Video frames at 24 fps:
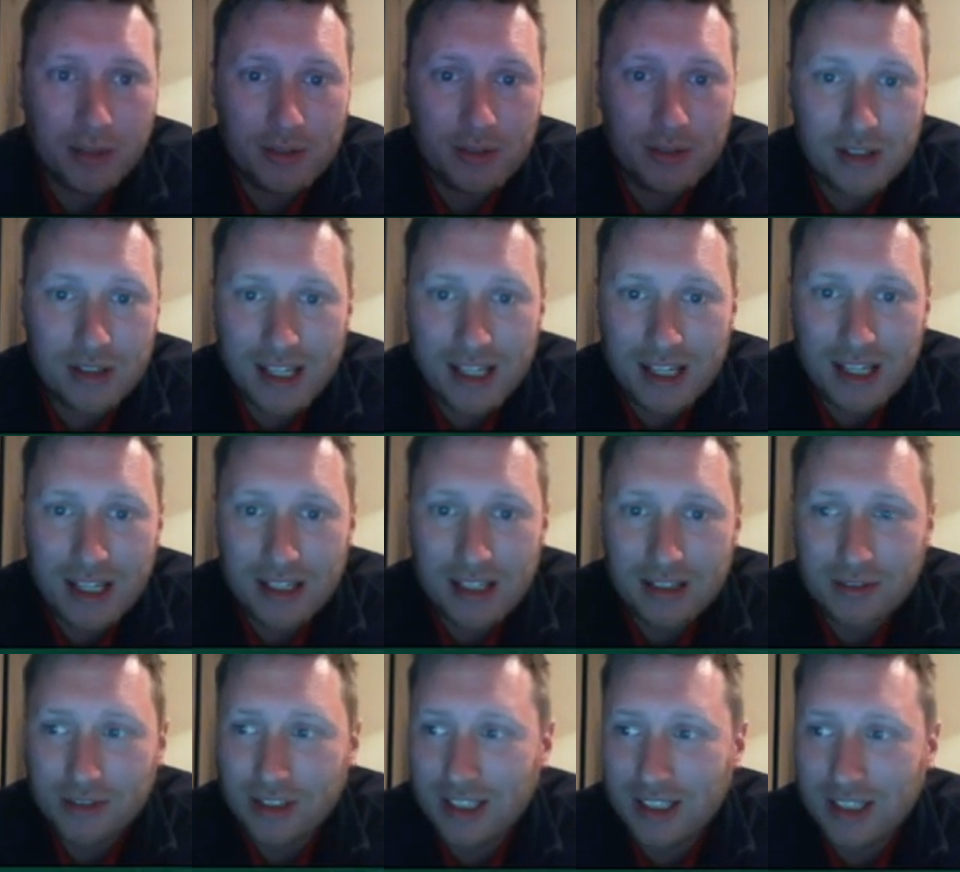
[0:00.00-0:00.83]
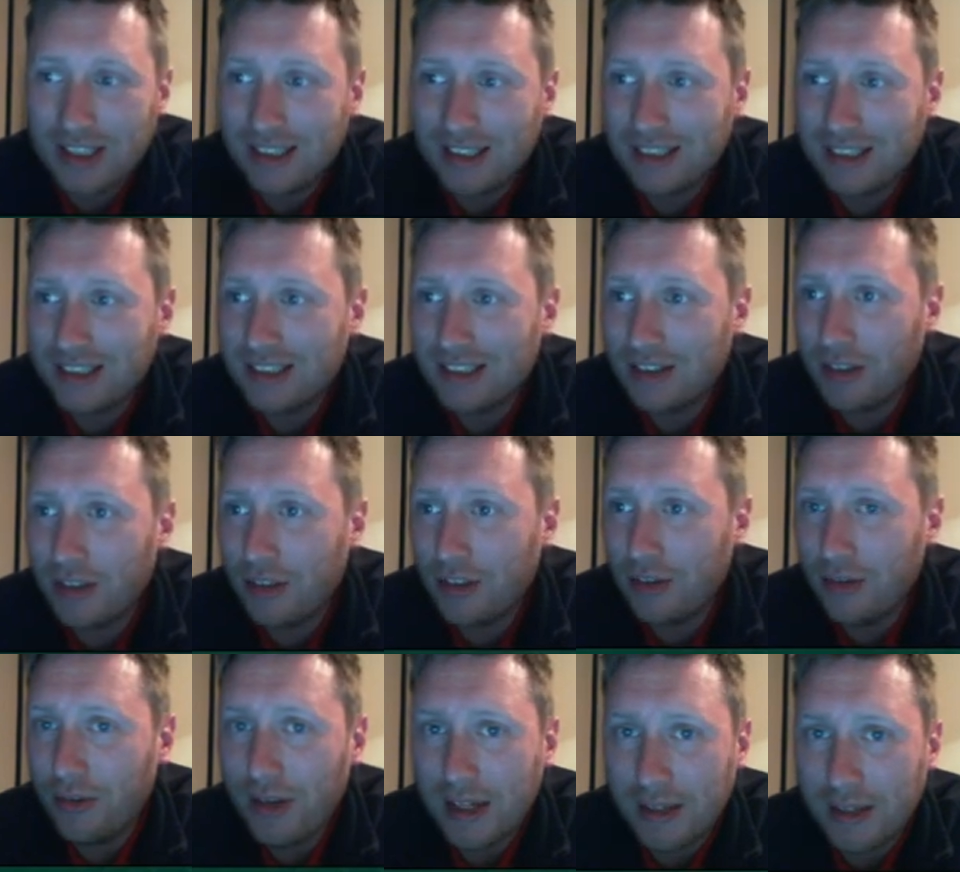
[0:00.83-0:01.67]
to the end of season
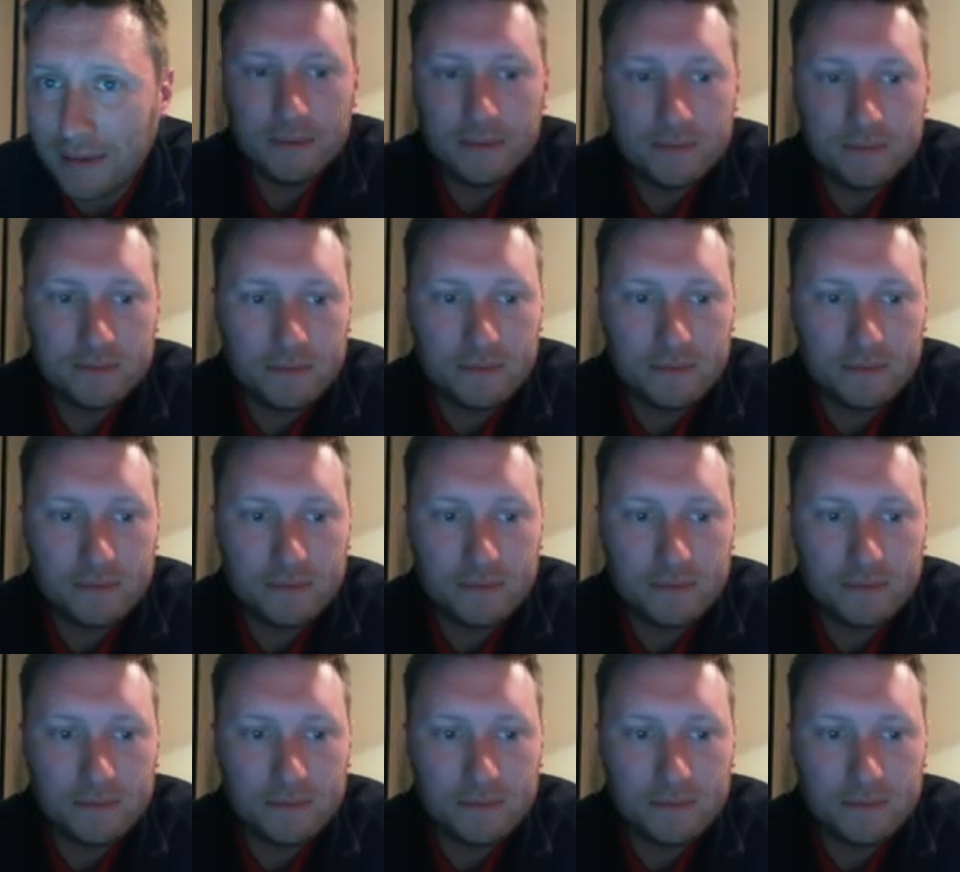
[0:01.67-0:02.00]
three.